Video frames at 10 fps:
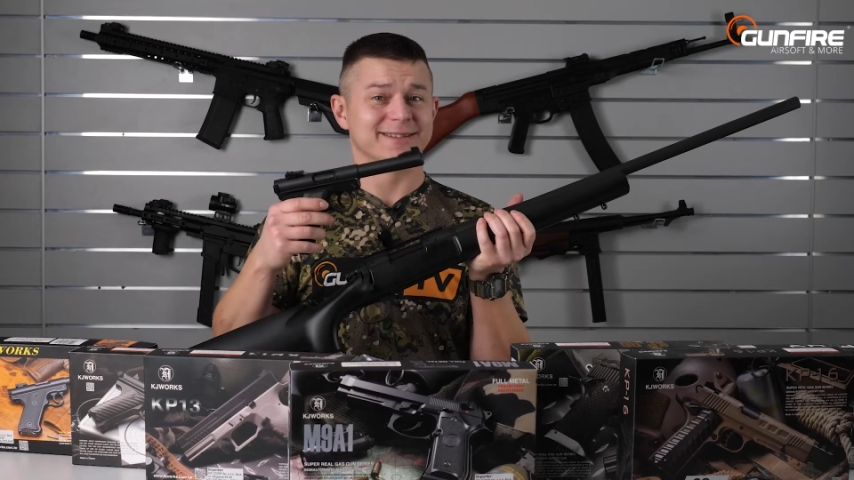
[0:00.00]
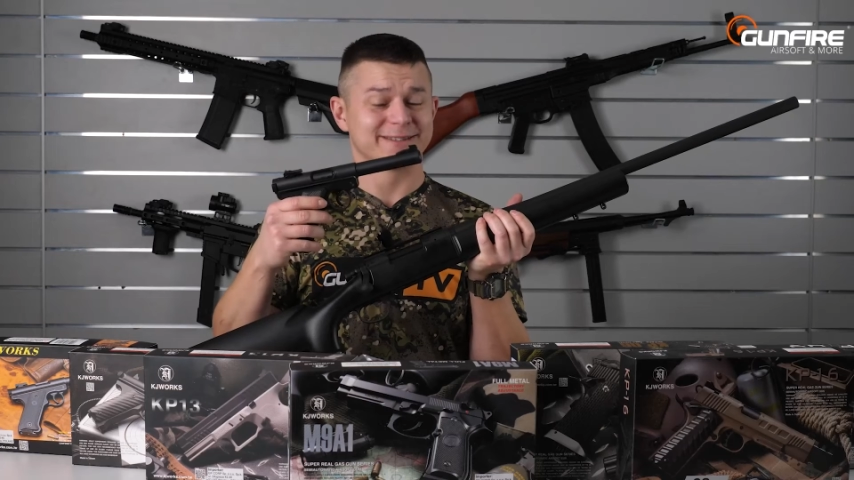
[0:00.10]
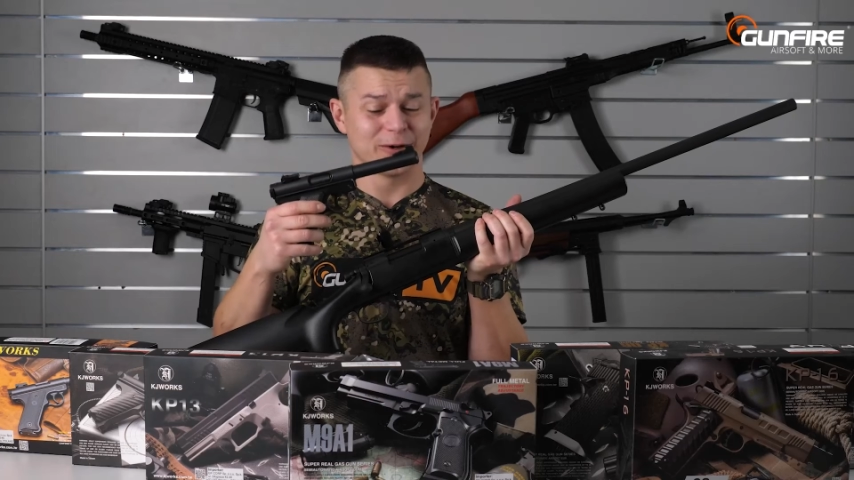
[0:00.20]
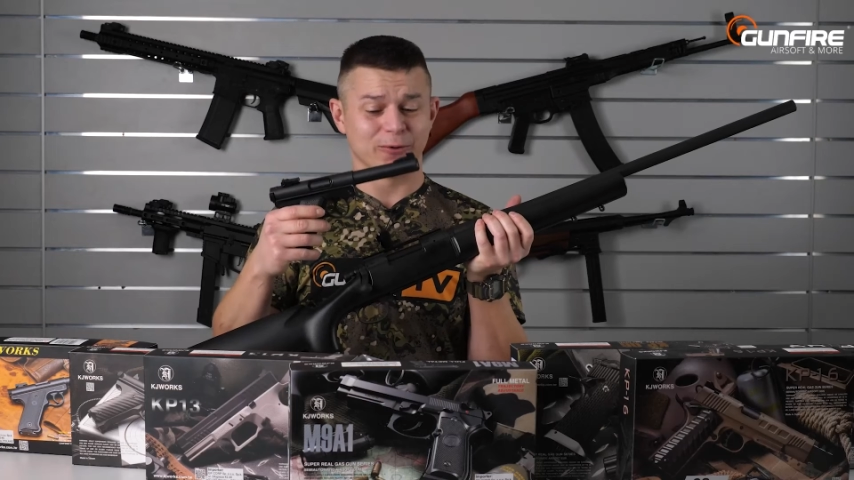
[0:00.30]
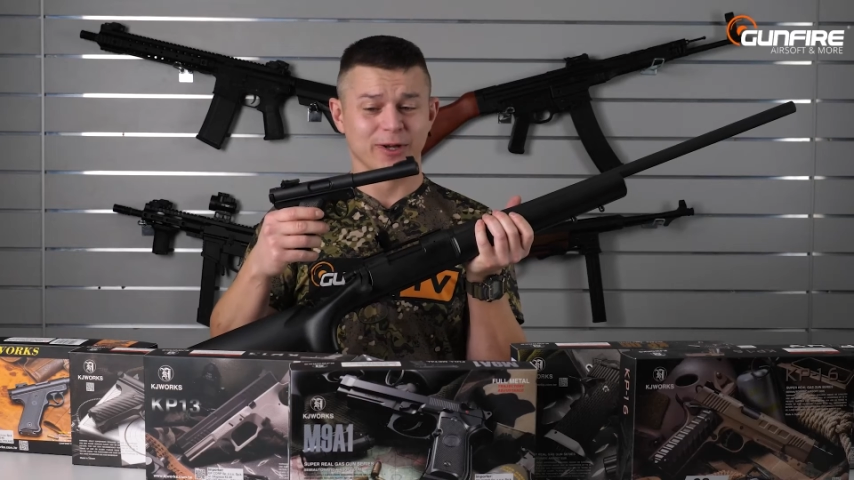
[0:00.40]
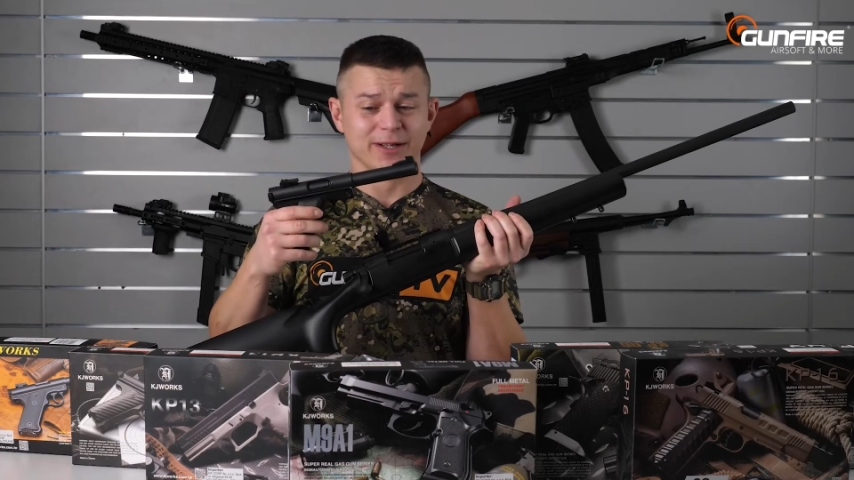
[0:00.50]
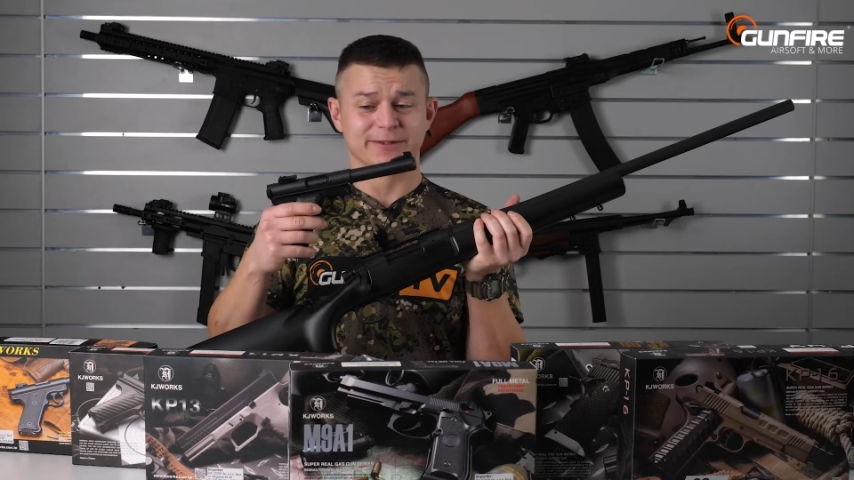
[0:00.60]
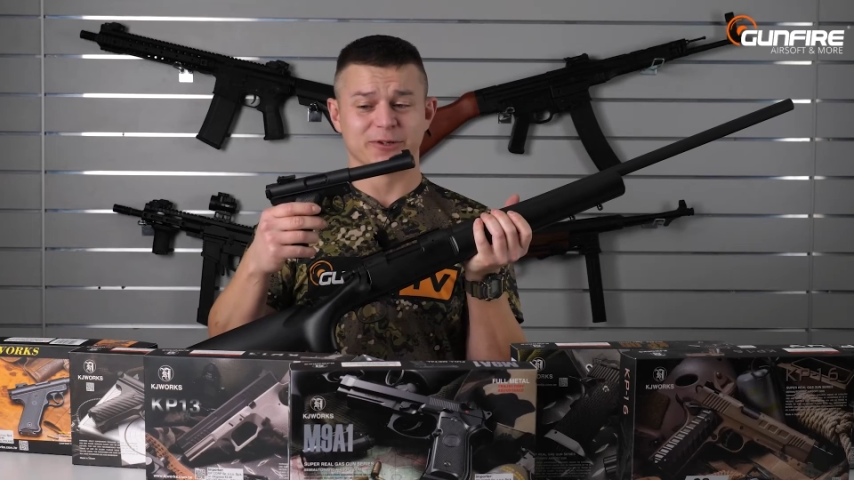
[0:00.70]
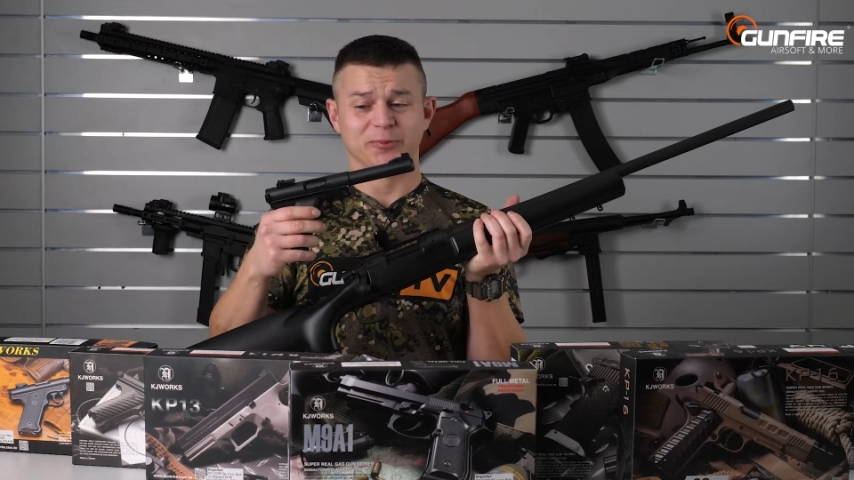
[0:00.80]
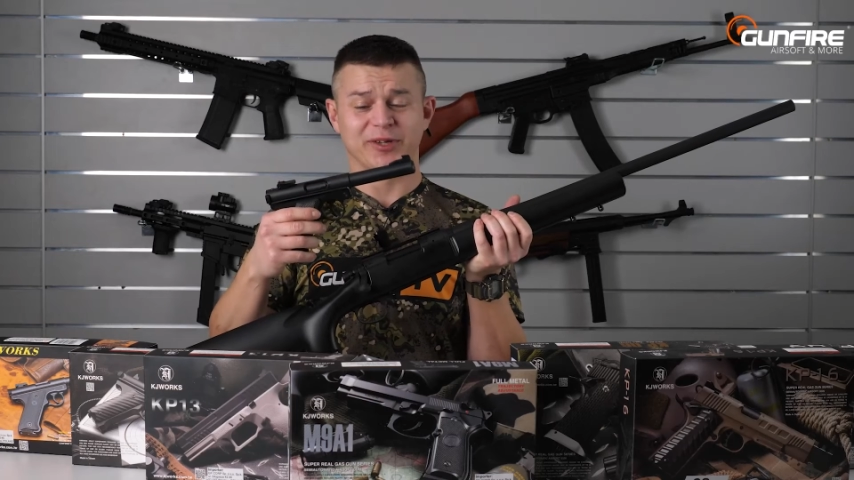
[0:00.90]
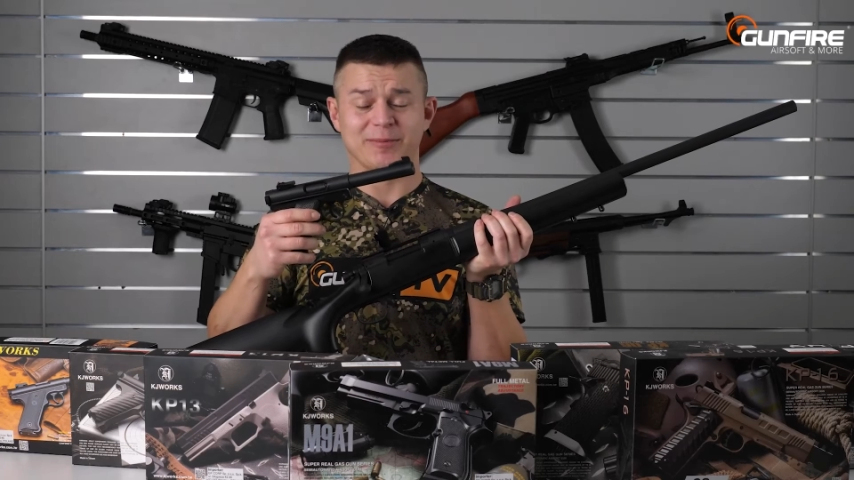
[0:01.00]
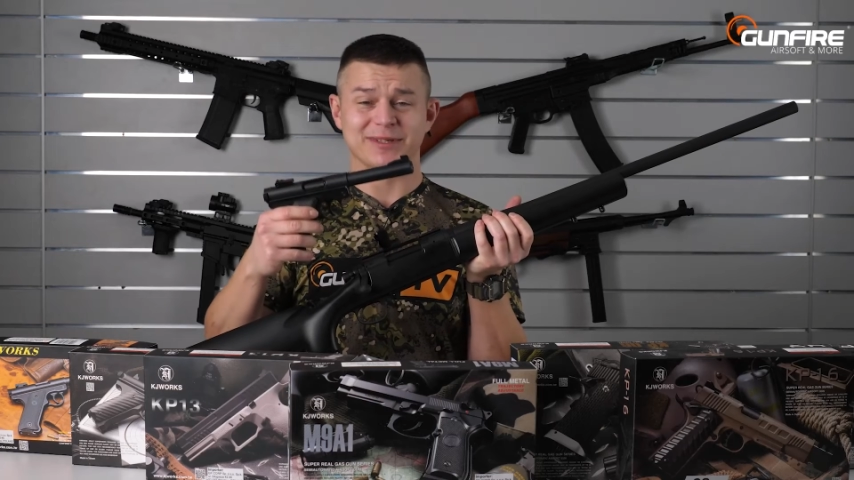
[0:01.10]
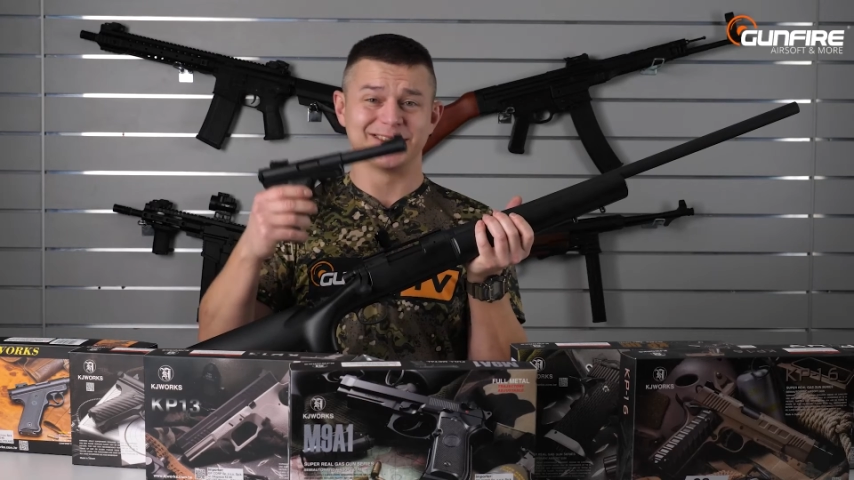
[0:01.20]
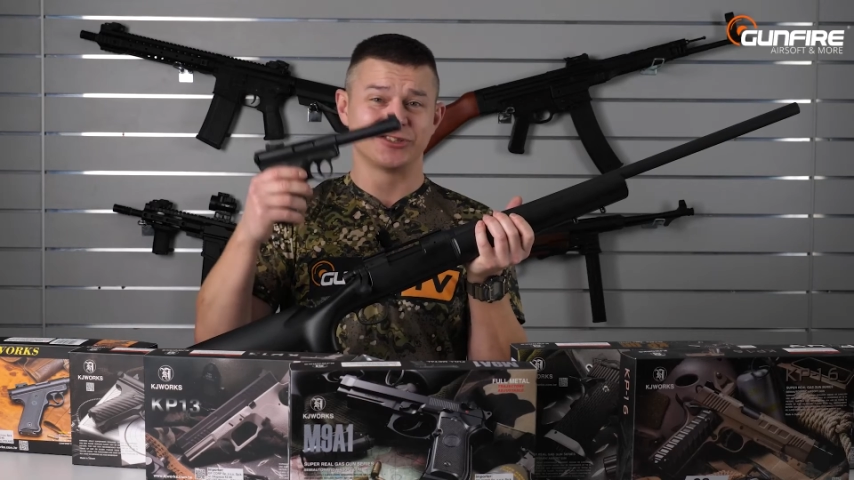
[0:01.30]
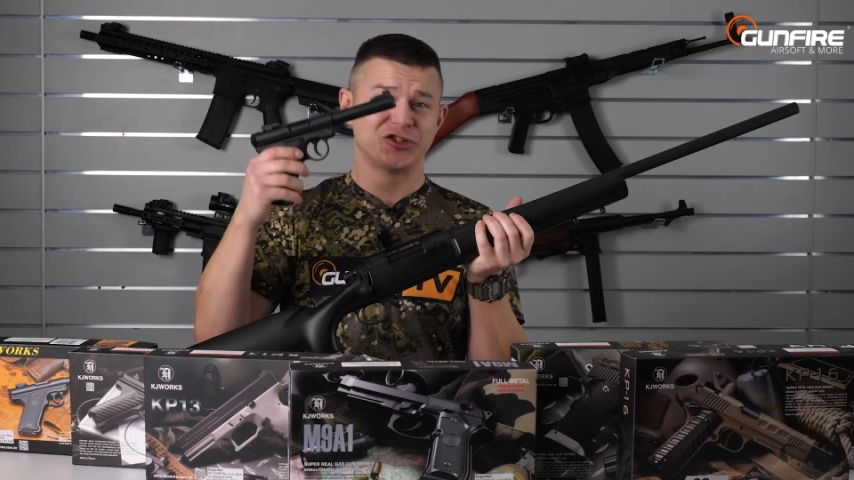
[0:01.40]
So sometimes
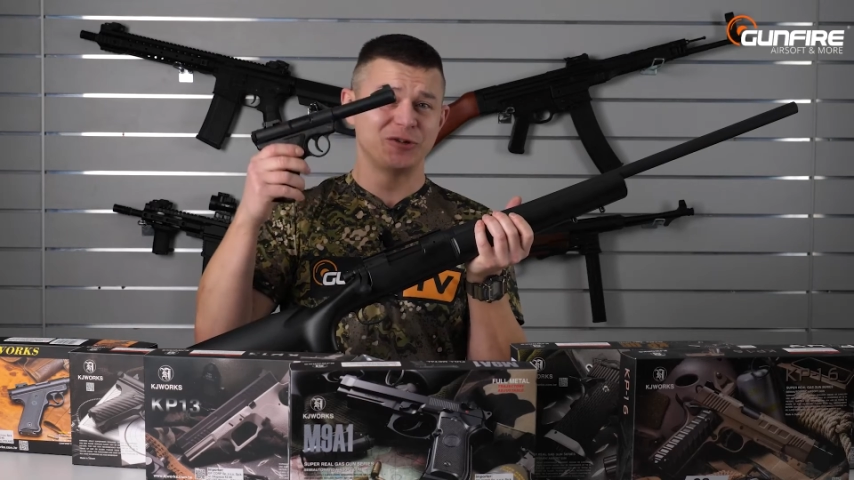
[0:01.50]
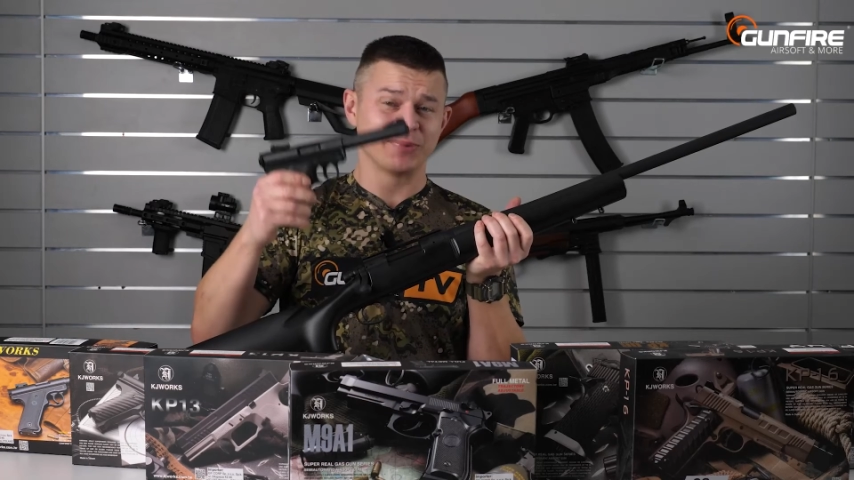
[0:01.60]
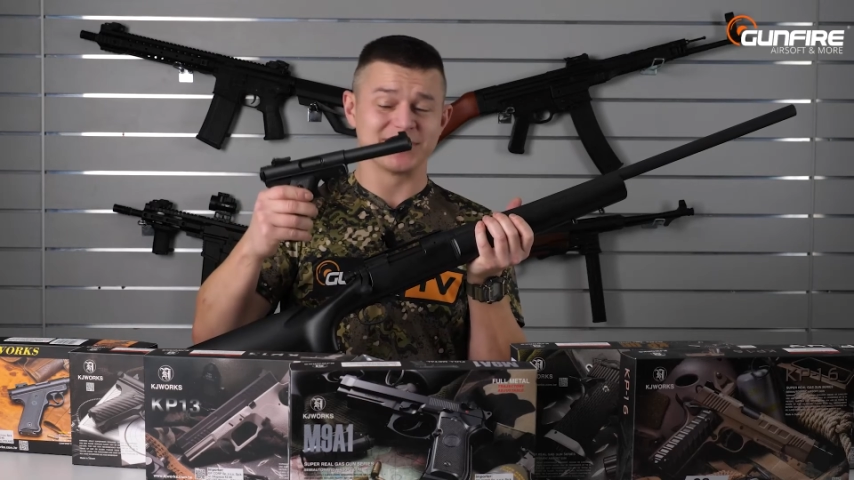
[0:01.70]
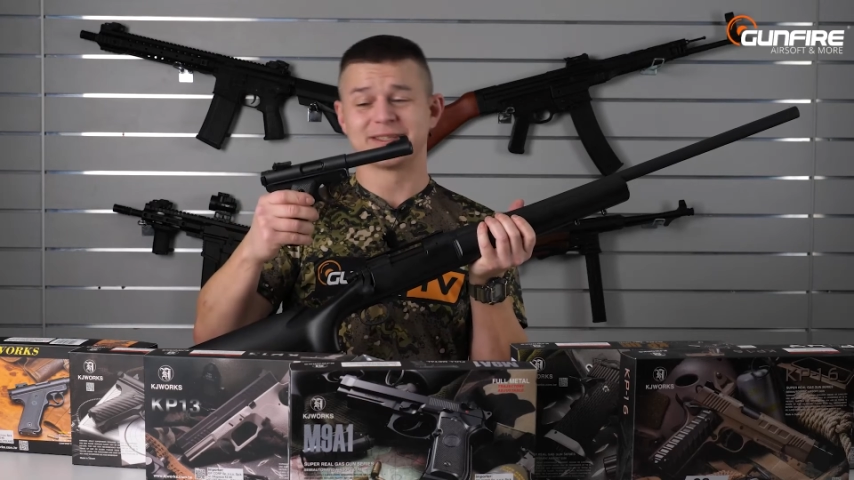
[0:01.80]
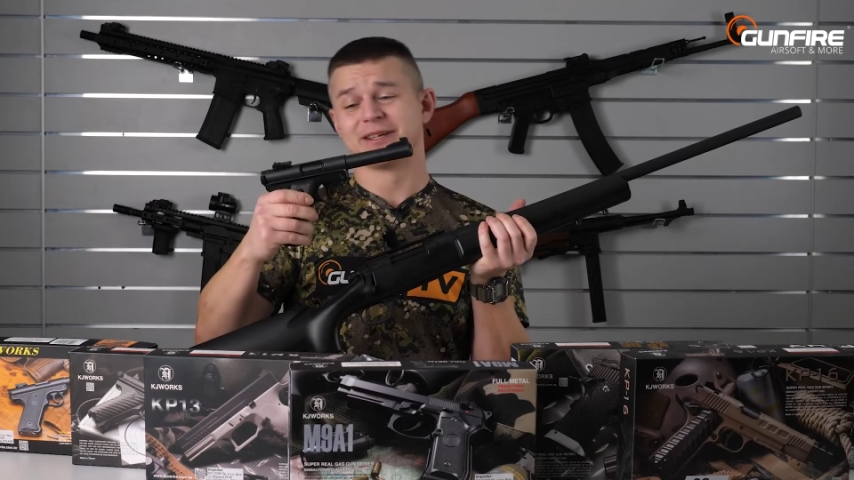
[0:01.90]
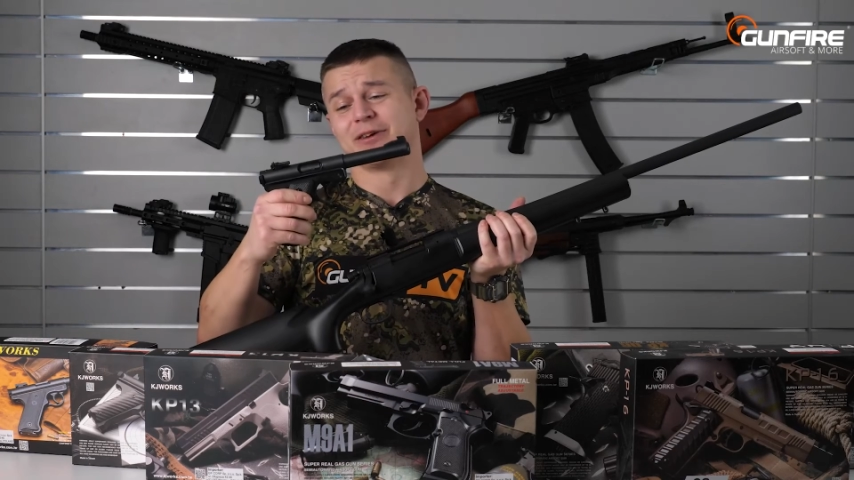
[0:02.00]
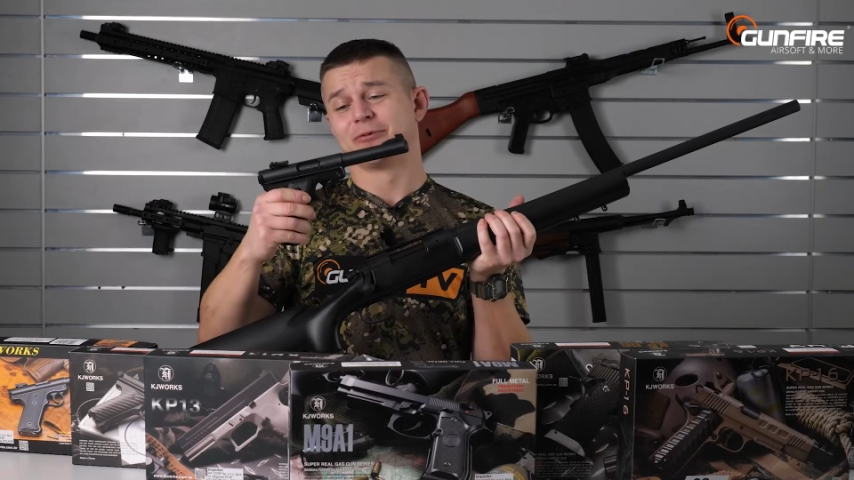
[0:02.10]
the cheapest